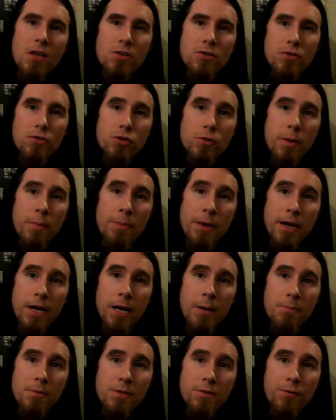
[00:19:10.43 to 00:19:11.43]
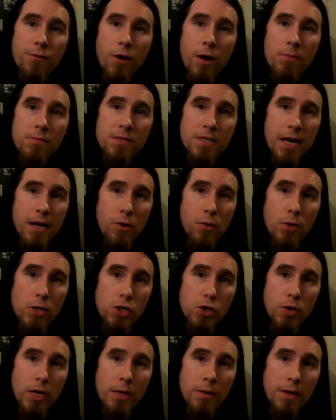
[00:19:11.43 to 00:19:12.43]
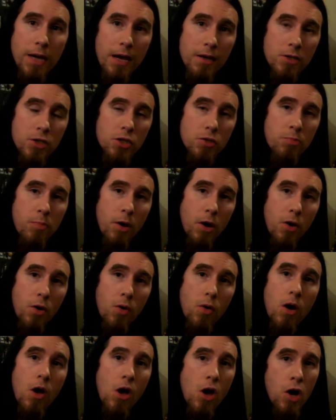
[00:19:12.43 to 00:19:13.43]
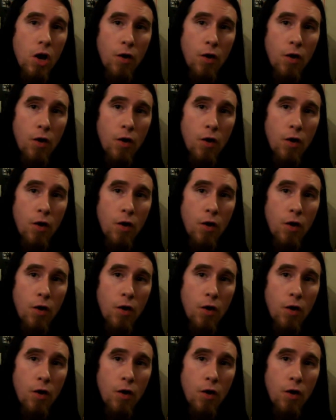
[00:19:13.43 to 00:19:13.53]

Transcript: So those are my pickups from Seattle Retro Gaming Expo.